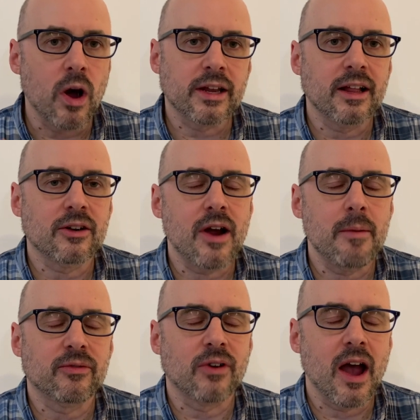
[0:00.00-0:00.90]
kilogram
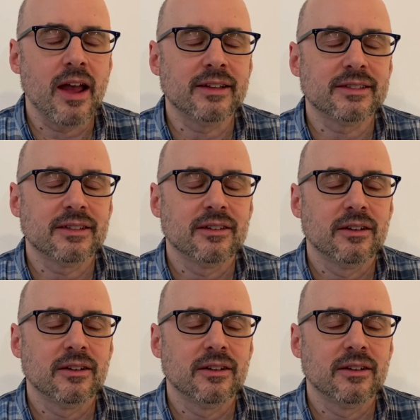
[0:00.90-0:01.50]
of rice,